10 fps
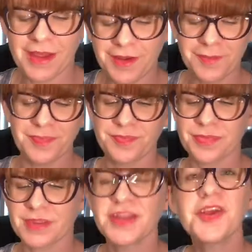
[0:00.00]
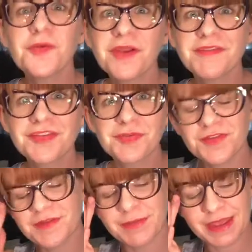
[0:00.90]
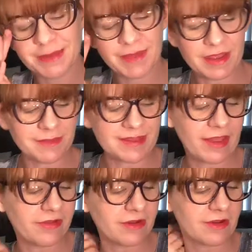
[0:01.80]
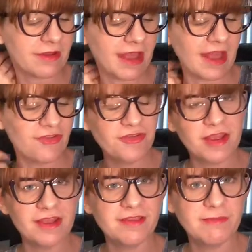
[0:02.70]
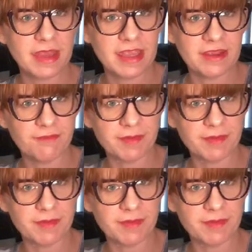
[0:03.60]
Um, it's fun. I know we're having so much fun making makeup together. As you guys may have